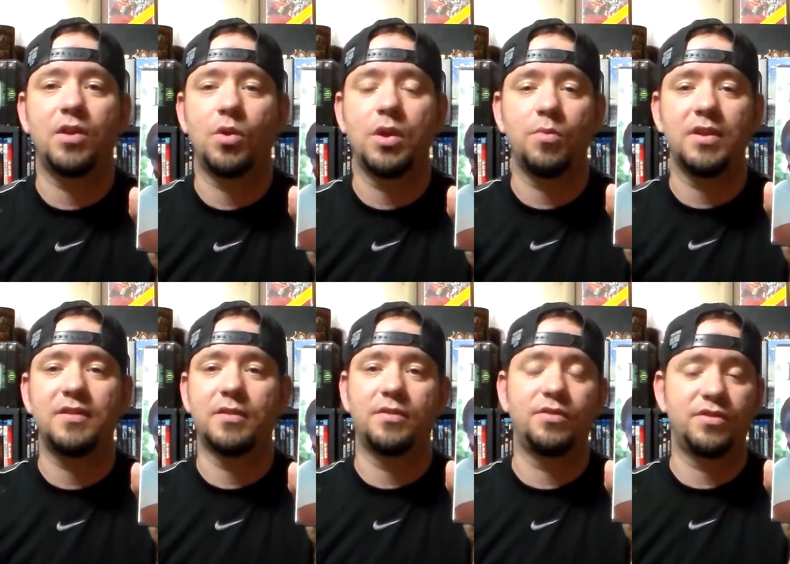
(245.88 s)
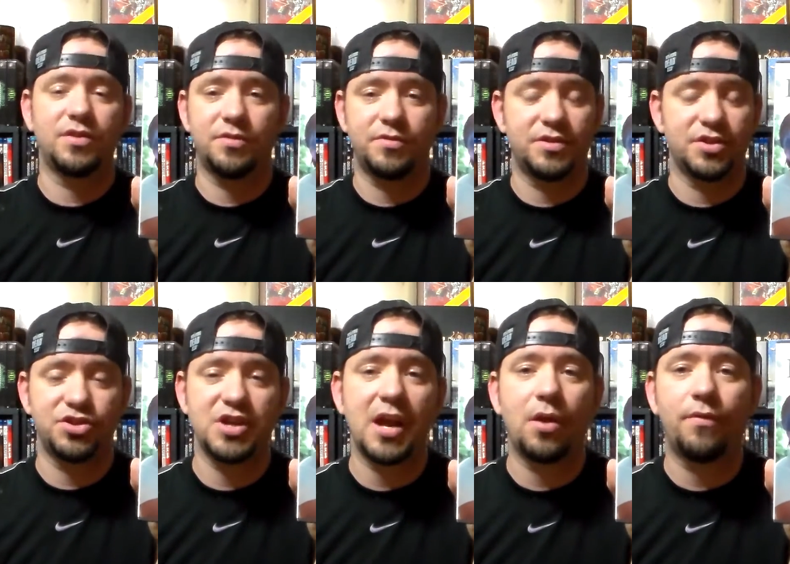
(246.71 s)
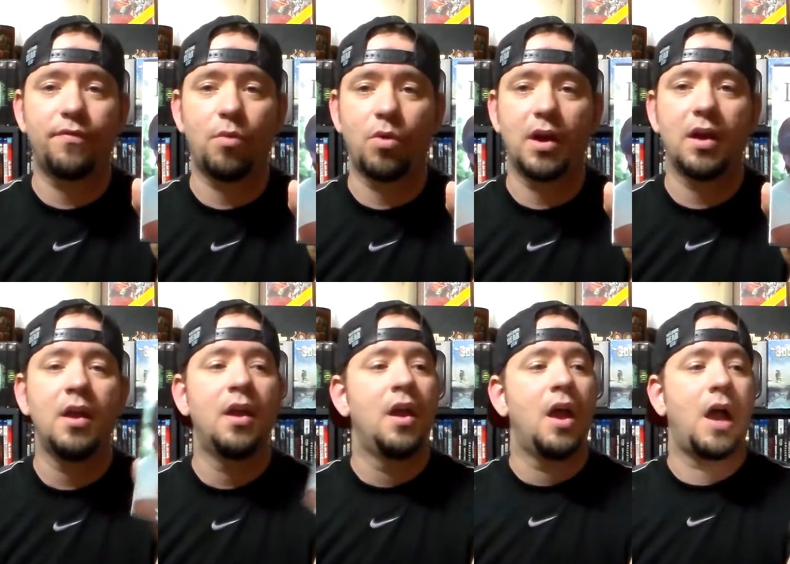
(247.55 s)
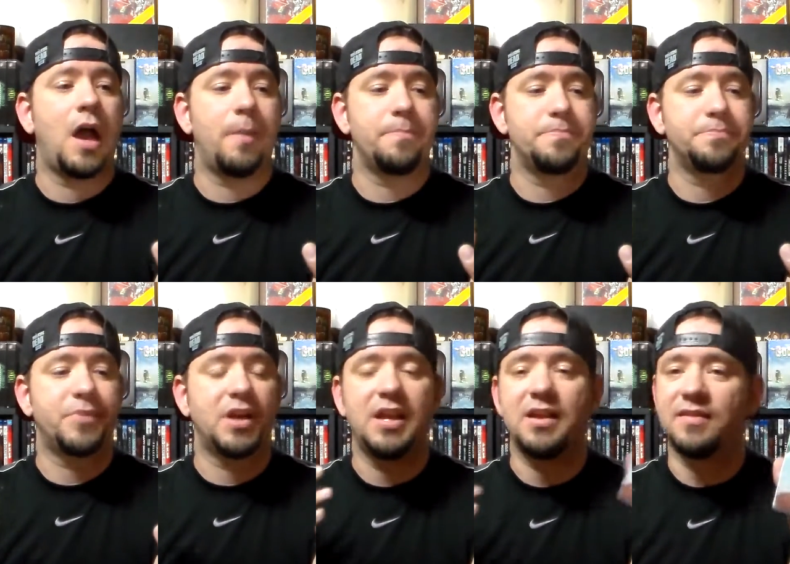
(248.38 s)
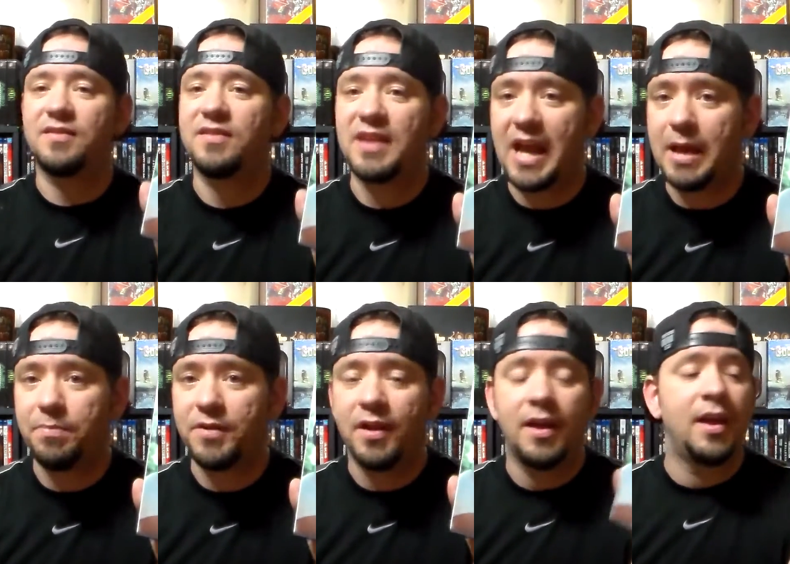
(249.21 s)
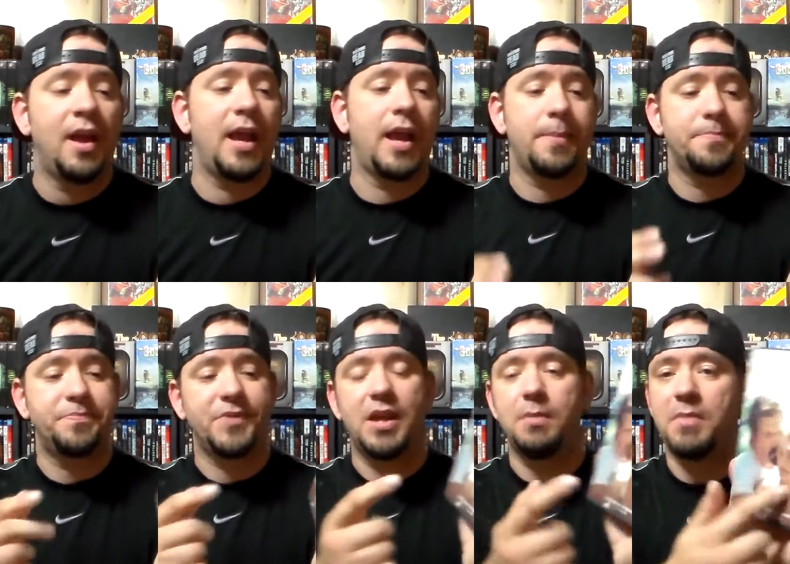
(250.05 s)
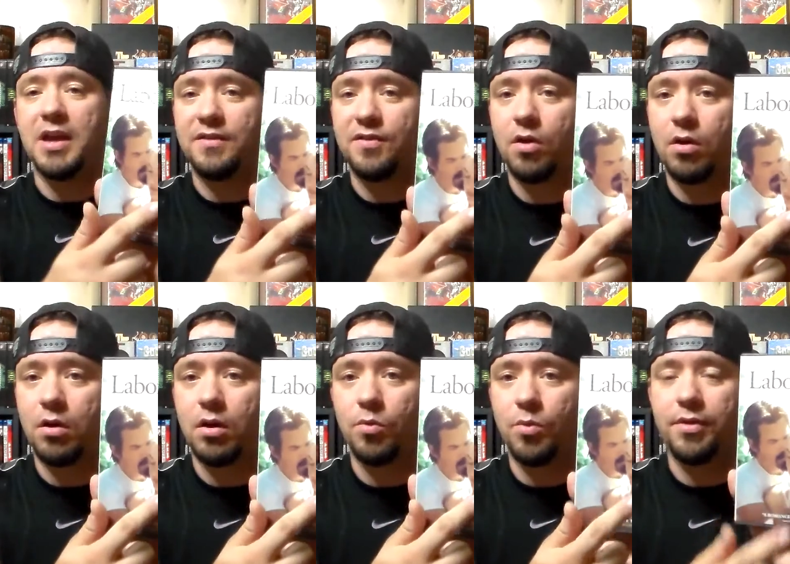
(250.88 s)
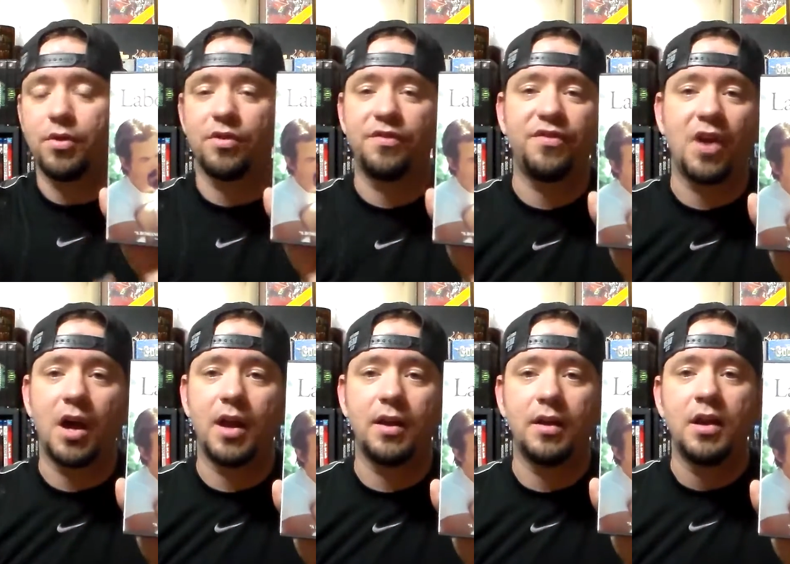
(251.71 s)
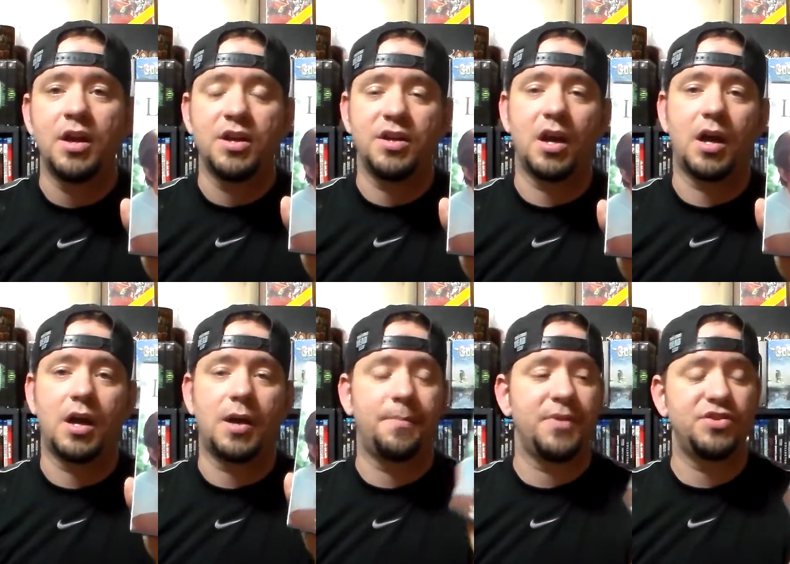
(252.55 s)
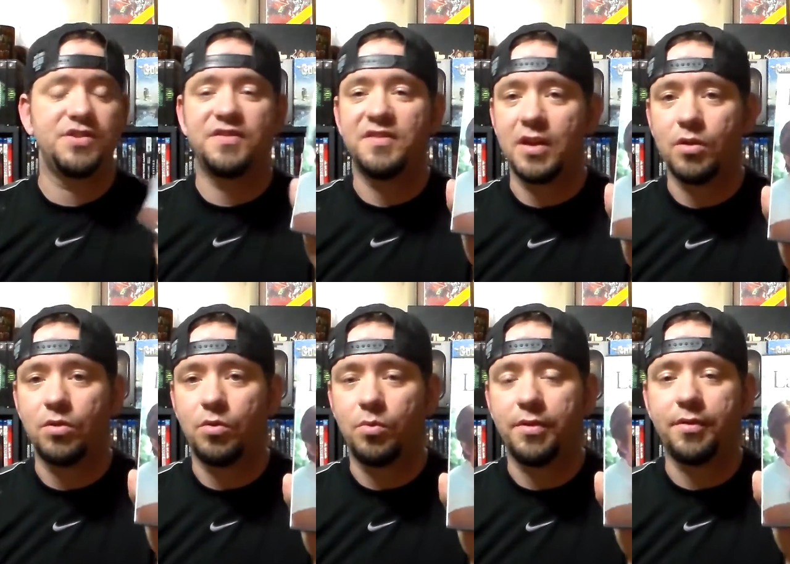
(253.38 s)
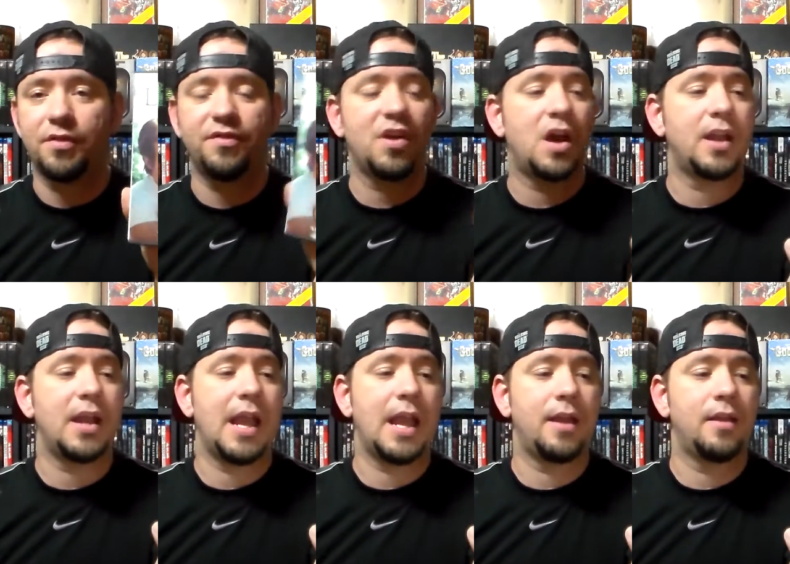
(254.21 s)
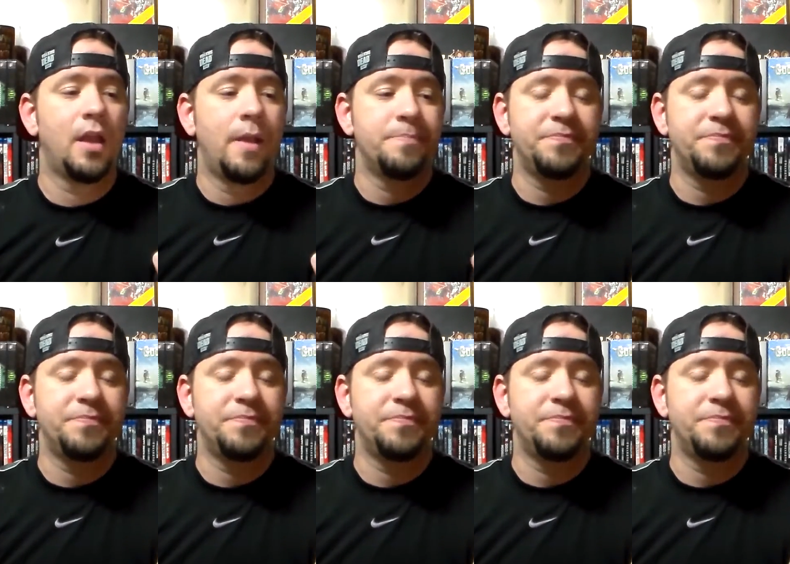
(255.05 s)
You know, he went to jail for it, but he escaped, and he meets her with her son. She's single with her son, and